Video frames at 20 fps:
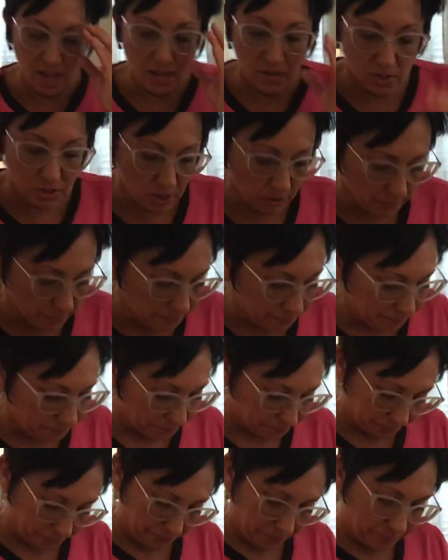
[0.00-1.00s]
So
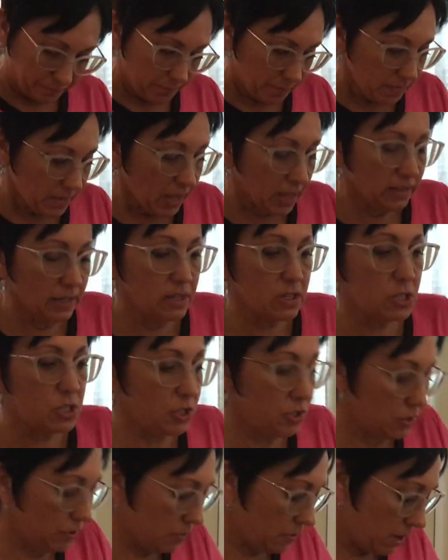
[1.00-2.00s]
let's
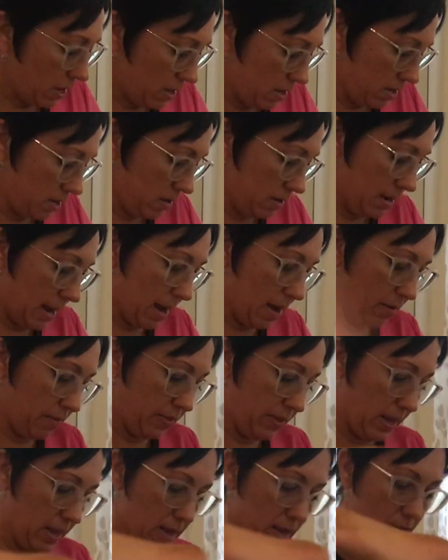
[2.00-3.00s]
do now
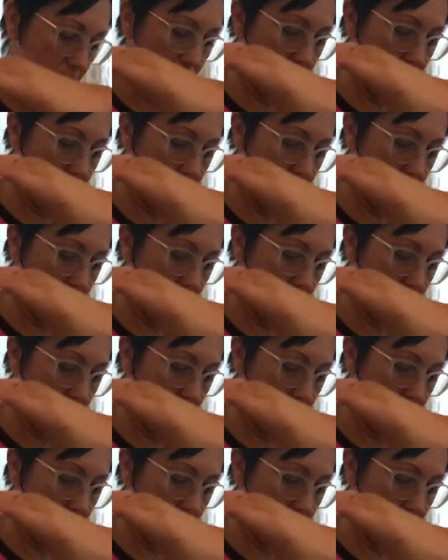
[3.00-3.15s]
the